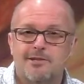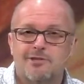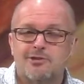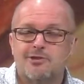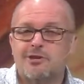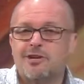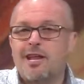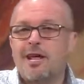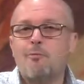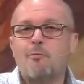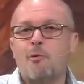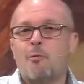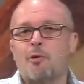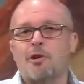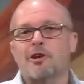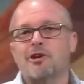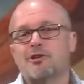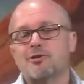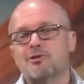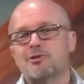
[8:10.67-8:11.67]
So today what we're
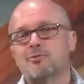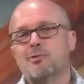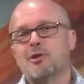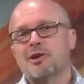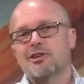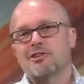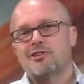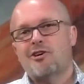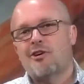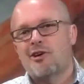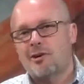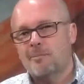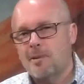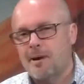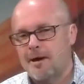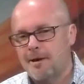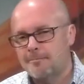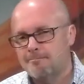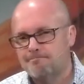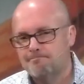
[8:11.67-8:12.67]
going to do is we're going to talk
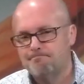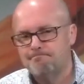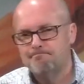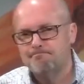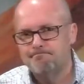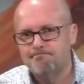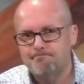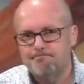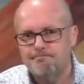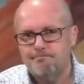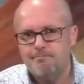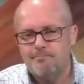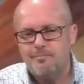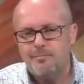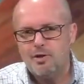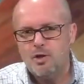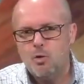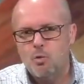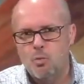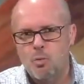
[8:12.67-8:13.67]
about
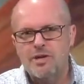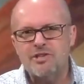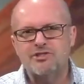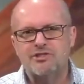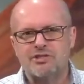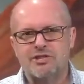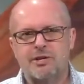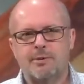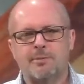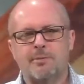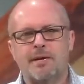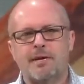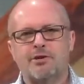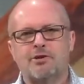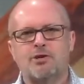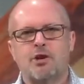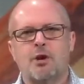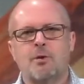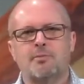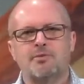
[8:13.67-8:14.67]
wisdom
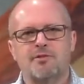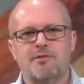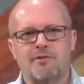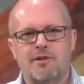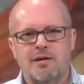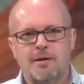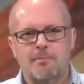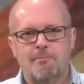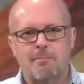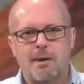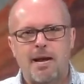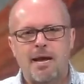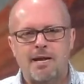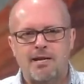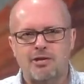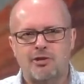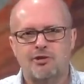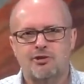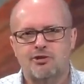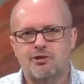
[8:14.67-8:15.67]
in terms of
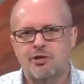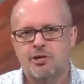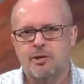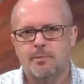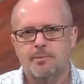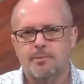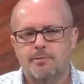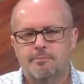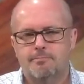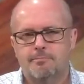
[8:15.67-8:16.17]
companionship.